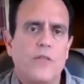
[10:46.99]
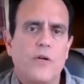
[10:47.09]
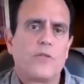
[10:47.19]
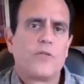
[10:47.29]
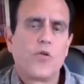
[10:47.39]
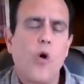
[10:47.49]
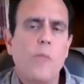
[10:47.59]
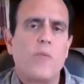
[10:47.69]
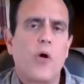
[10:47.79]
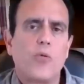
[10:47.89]
the Cole
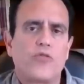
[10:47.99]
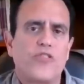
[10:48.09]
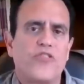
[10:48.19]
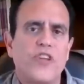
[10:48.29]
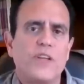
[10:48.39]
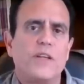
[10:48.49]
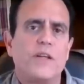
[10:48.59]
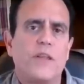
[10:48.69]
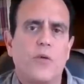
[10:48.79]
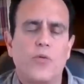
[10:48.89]
memo was
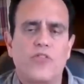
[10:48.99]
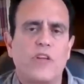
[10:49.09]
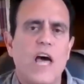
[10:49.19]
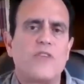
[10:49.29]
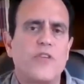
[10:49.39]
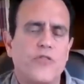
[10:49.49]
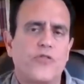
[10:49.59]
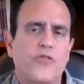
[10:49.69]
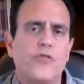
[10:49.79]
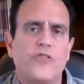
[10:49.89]
rescinded and there was a lot of
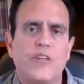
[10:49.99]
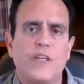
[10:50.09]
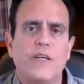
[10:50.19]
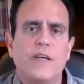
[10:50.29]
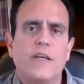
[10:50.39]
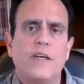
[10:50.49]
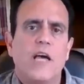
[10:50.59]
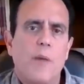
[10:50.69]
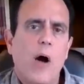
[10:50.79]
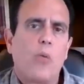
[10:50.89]
uncertainty
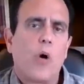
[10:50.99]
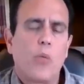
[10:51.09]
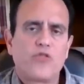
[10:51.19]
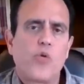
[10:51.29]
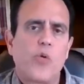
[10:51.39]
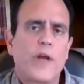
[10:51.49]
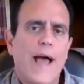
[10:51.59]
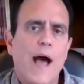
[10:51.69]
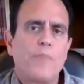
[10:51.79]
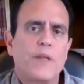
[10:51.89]
about what was going to
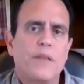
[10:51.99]
happen.